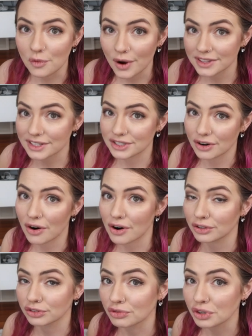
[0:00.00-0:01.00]
1 star
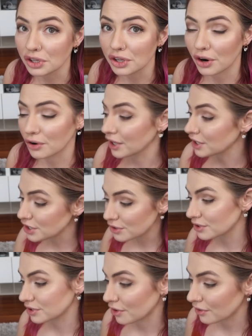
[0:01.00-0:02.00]
or like
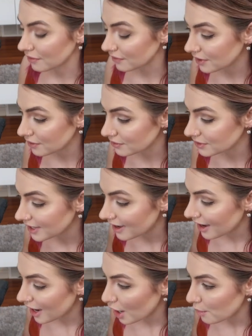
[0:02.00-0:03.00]
2-star reviews
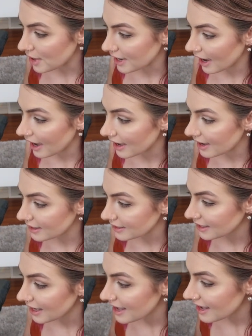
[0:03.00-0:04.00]
because
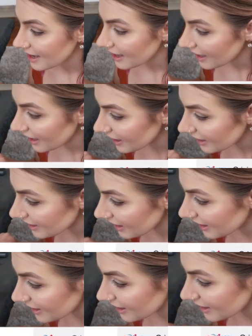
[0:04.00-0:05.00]
it
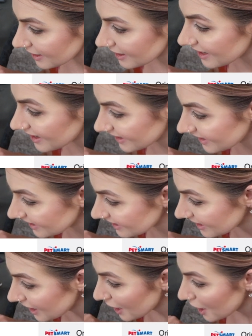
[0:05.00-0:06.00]
is
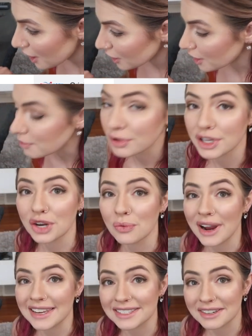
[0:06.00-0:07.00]
complete
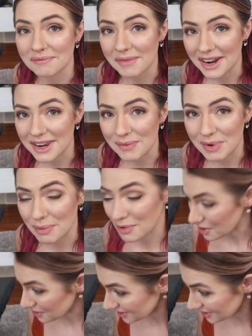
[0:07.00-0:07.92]
waste of money, people are